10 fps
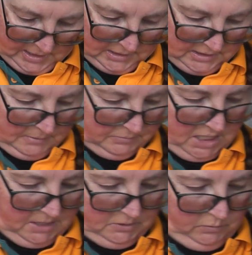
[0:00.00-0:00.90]

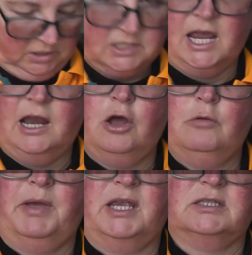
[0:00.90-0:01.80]
Sometimes with
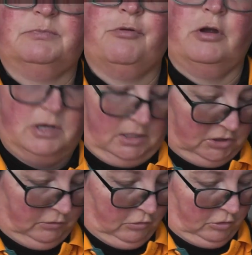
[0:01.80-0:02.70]
tallow-based products
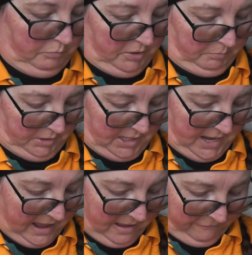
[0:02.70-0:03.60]
you've got to be a bit
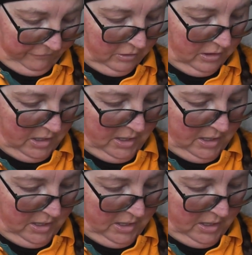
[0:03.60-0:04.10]
careful